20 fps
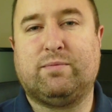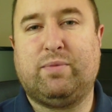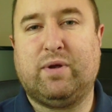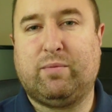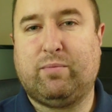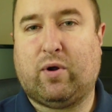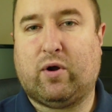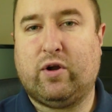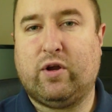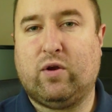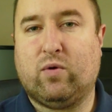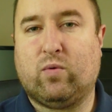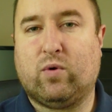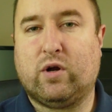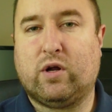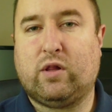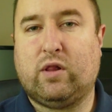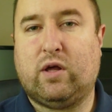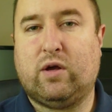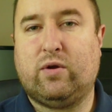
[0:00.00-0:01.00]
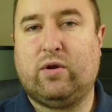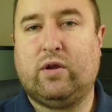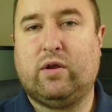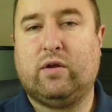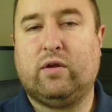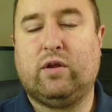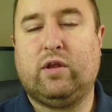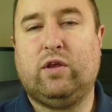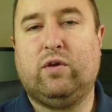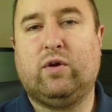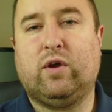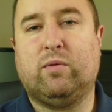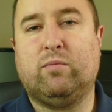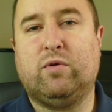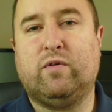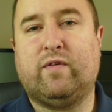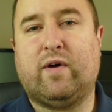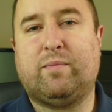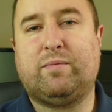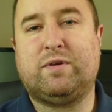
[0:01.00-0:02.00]
a big part of your workload, you can
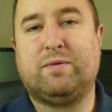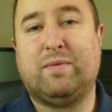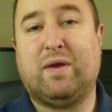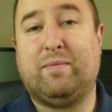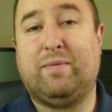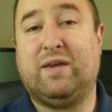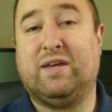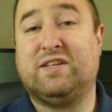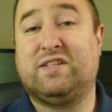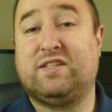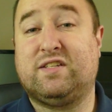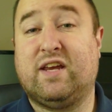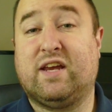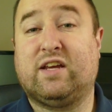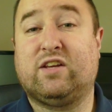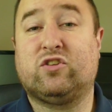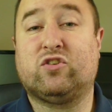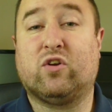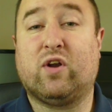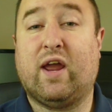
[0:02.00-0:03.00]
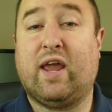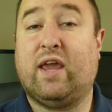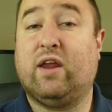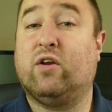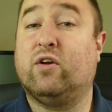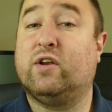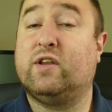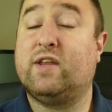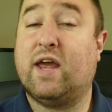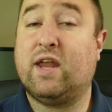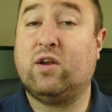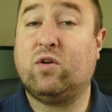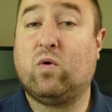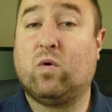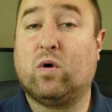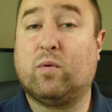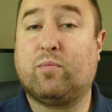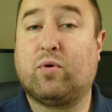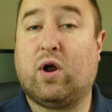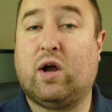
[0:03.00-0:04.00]
move up to maybe a 6 or 8 or 10
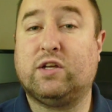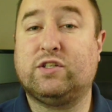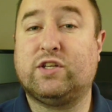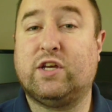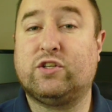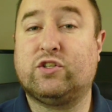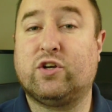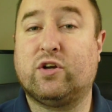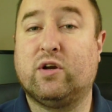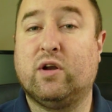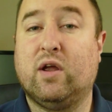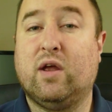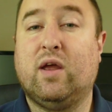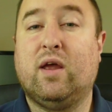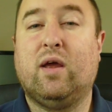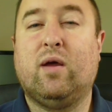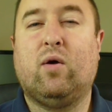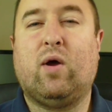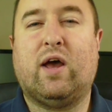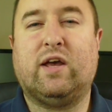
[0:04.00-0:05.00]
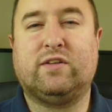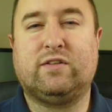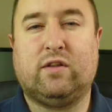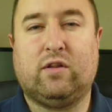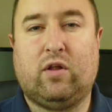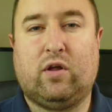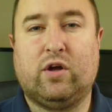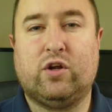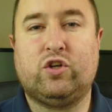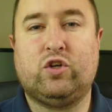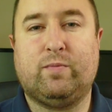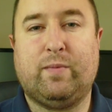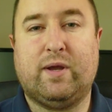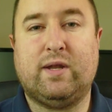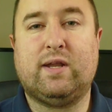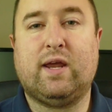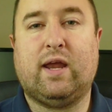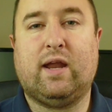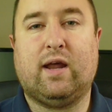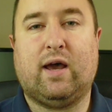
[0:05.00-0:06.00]
core processor as long as you
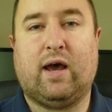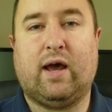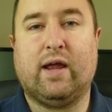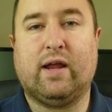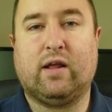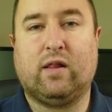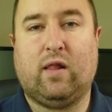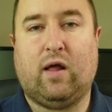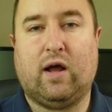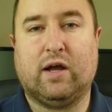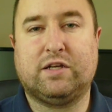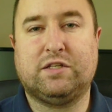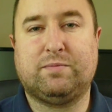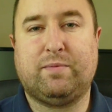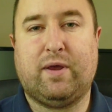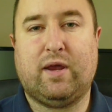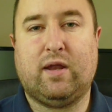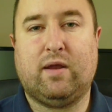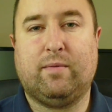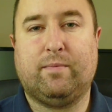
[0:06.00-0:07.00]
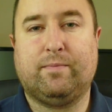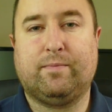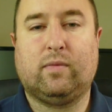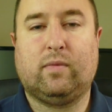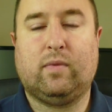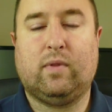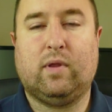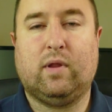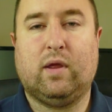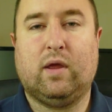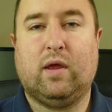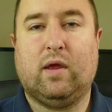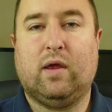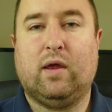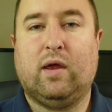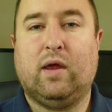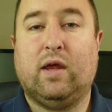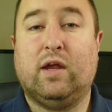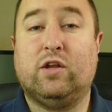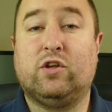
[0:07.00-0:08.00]
maintain a high clock speed.
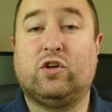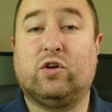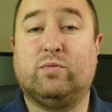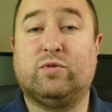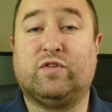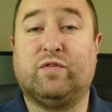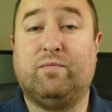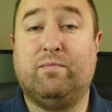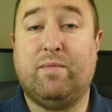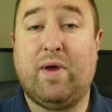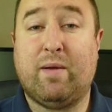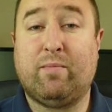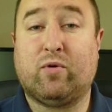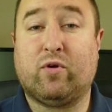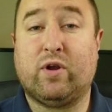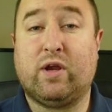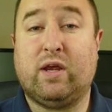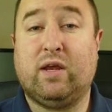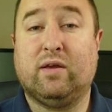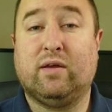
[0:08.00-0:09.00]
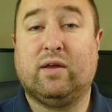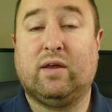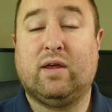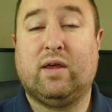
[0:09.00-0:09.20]
In terms of memory,